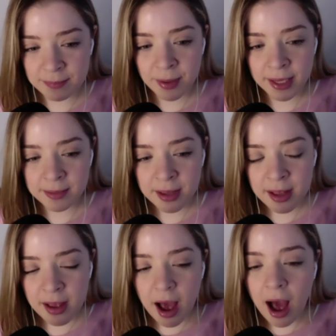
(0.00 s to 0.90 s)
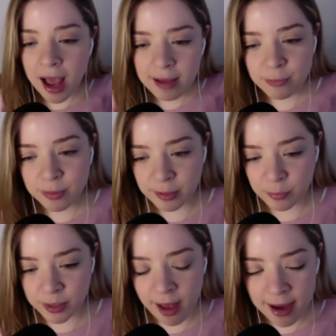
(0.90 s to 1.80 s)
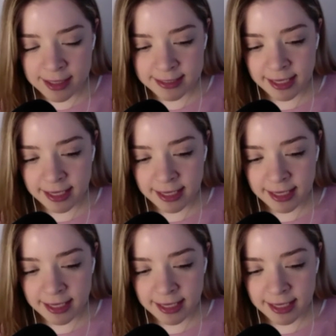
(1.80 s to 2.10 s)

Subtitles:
But I've really realized,